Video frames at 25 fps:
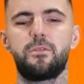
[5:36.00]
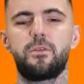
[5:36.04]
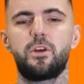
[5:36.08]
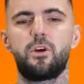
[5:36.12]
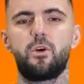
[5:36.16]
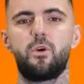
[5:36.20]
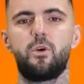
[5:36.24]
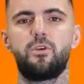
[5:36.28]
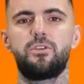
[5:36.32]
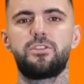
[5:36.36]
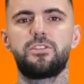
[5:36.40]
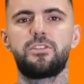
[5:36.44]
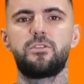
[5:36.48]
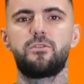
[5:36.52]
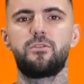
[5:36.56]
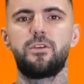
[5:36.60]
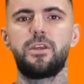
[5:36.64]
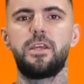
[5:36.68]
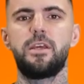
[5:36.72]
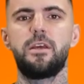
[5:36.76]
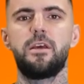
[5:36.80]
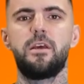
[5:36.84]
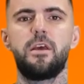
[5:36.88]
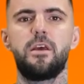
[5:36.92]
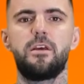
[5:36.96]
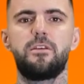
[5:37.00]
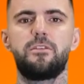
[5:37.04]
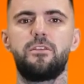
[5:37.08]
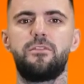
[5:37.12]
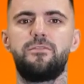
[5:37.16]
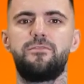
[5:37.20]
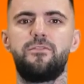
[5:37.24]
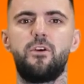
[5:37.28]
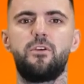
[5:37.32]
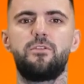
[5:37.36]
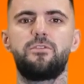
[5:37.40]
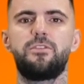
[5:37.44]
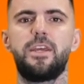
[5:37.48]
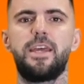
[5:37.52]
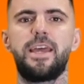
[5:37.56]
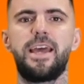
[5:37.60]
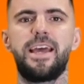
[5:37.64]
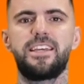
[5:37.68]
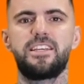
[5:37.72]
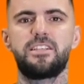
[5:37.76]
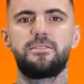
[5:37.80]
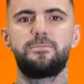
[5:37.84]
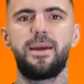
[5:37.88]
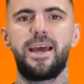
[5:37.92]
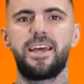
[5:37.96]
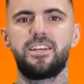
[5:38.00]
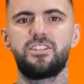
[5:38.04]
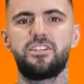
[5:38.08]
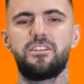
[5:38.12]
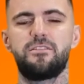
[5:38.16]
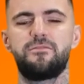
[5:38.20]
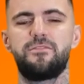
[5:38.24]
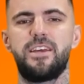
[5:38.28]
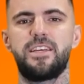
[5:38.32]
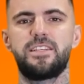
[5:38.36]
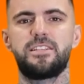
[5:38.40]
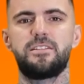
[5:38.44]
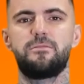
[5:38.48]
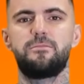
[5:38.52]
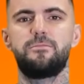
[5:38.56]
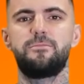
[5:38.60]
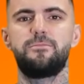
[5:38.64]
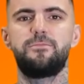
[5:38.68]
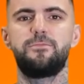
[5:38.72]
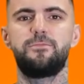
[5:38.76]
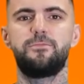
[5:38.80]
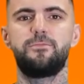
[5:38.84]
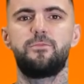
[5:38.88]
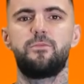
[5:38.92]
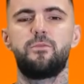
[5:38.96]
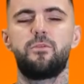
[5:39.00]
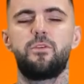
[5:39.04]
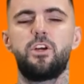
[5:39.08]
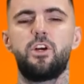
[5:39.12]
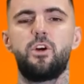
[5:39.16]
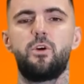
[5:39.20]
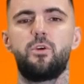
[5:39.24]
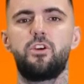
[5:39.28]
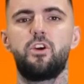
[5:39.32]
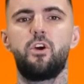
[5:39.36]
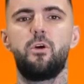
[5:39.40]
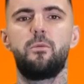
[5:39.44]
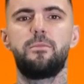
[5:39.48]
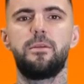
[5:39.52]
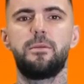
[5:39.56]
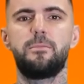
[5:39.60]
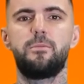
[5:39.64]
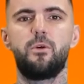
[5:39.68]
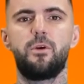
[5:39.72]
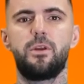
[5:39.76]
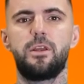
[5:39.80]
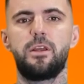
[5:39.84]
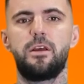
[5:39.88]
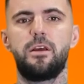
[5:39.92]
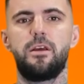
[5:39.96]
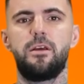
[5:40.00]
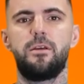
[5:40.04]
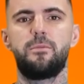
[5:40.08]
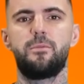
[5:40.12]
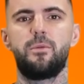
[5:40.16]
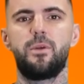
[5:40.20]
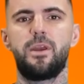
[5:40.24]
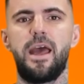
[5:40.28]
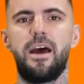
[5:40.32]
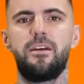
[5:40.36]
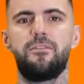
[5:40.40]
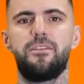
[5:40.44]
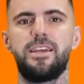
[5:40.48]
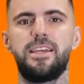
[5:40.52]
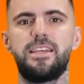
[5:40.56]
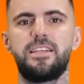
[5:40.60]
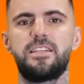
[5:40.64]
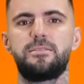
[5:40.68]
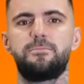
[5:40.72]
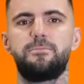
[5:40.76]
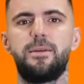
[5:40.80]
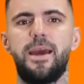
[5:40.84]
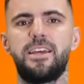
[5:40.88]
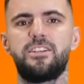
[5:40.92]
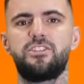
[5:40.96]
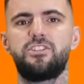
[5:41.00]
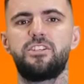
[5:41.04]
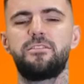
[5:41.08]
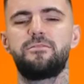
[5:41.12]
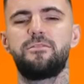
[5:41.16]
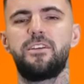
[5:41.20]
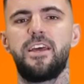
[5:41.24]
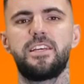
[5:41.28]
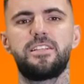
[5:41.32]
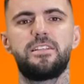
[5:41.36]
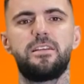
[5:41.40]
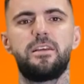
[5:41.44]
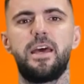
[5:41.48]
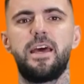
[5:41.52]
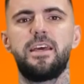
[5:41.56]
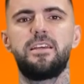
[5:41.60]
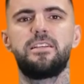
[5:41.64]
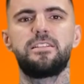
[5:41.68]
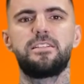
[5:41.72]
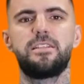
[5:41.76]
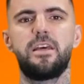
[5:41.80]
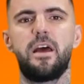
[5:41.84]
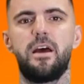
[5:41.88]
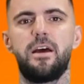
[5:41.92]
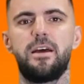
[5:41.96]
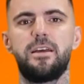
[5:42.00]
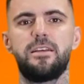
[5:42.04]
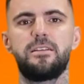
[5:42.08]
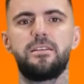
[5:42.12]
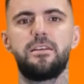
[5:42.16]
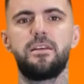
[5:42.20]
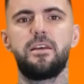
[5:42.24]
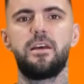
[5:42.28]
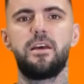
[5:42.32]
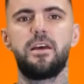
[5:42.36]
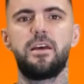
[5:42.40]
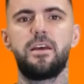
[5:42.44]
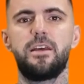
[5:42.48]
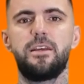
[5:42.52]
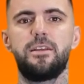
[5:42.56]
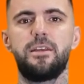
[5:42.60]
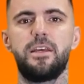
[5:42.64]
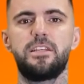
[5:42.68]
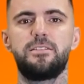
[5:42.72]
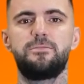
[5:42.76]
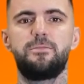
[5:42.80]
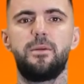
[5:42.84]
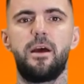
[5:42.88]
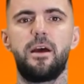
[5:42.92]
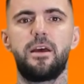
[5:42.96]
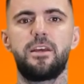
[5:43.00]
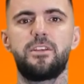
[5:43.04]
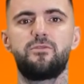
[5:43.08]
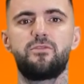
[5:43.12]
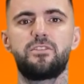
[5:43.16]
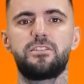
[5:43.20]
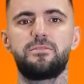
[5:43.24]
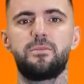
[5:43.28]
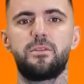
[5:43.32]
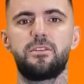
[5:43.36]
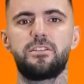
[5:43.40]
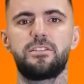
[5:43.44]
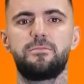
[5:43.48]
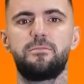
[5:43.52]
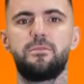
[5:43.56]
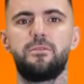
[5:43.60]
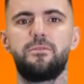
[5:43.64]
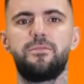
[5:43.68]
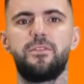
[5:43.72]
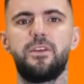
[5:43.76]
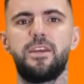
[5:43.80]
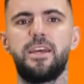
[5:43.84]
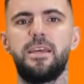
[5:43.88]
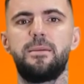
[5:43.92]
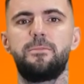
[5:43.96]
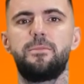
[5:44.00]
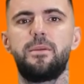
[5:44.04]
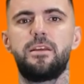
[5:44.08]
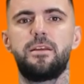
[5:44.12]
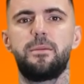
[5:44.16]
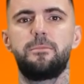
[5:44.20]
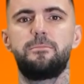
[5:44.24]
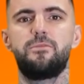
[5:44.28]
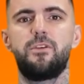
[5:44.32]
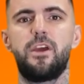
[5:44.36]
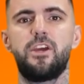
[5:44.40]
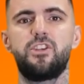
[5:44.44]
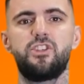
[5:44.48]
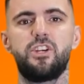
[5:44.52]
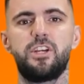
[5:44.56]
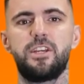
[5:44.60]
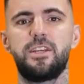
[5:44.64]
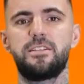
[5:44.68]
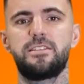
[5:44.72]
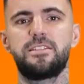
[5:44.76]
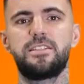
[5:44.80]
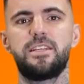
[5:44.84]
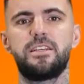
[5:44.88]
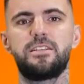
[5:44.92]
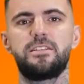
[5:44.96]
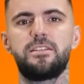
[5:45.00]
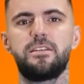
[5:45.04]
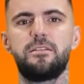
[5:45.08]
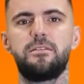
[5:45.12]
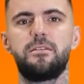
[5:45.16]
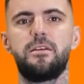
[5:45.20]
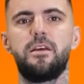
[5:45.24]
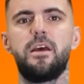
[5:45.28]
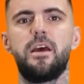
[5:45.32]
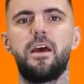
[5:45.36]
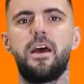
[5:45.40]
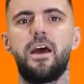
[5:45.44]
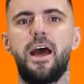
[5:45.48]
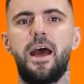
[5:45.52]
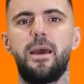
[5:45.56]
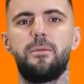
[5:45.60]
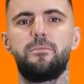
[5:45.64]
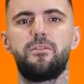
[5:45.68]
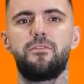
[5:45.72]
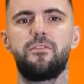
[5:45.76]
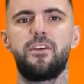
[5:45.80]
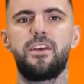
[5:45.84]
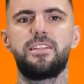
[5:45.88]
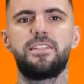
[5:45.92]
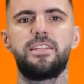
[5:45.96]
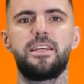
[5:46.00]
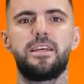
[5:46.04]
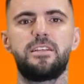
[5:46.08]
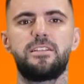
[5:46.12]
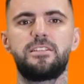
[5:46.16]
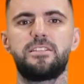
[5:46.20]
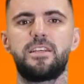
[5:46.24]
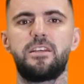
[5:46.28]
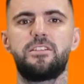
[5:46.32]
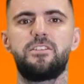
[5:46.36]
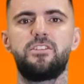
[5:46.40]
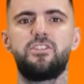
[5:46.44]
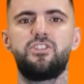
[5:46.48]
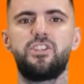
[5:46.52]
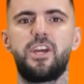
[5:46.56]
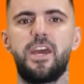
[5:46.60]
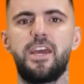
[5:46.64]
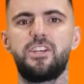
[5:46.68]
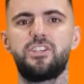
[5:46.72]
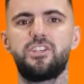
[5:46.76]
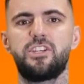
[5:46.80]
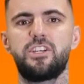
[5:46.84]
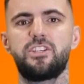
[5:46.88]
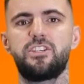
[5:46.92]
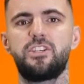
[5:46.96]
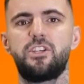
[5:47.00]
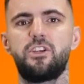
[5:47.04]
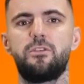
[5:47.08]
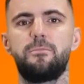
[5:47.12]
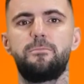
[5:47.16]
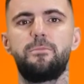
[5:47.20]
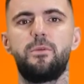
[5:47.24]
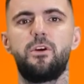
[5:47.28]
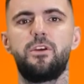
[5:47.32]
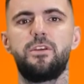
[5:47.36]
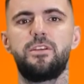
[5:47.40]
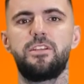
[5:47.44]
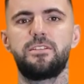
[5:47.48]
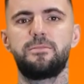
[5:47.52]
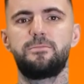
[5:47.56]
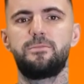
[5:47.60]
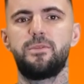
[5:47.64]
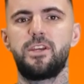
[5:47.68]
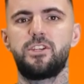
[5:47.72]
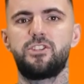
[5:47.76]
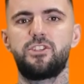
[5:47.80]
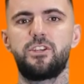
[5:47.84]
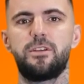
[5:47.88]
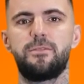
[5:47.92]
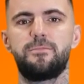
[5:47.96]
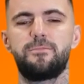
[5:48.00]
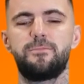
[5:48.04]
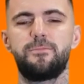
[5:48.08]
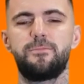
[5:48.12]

Cause 3, the faulty expansion vessel. Your combi boiler will have an expansion vessel inside. This part is responsible for keeping the pressure consistent and preventing sudden changes to your boiler's pressure.